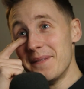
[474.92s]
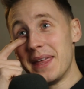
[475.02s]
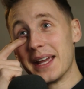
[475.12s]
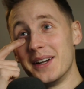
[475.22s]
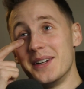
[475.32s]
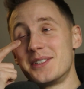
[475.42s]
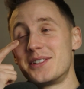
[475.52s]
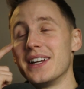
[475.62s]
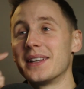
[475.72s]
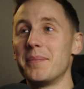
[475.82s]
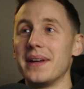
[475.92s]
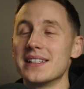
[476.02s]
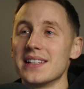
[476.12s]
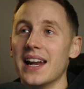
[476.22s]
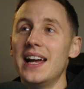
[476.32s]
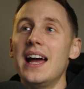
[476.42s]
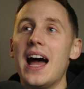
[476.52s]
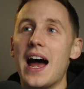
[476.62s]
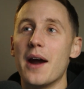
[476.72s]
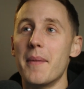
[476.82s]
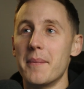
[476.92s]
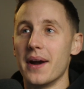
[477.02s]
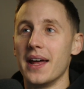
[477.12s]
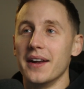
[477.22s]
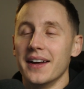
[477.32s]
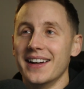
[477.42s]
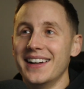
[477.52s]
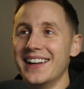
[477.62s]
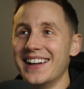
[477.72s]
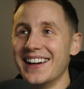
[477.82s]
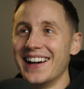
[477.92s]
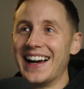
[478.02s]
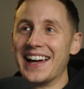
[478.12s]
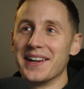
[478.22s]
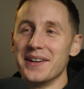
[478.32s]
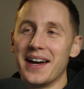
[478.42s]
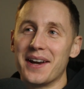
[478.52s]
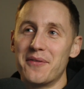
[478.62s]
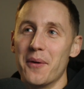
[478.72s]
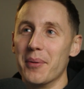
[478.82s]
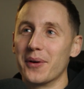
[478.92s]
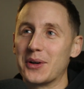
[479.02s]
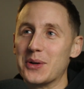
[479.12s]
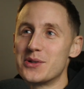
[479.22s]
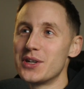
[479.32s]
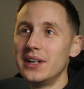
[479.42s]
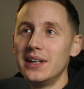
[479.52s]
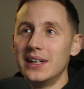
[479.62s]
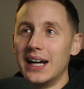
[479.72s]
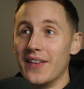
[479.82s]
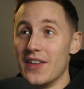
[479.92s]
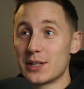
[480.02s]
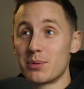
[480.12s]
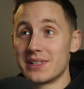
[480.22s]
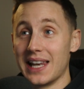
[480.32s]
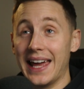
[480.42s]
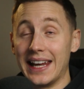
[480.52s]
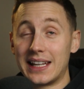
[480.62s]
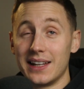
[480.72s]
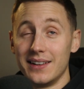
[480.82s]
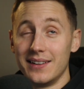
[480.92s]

He goes straight to PSNI. I remember I had a football coach, and this was like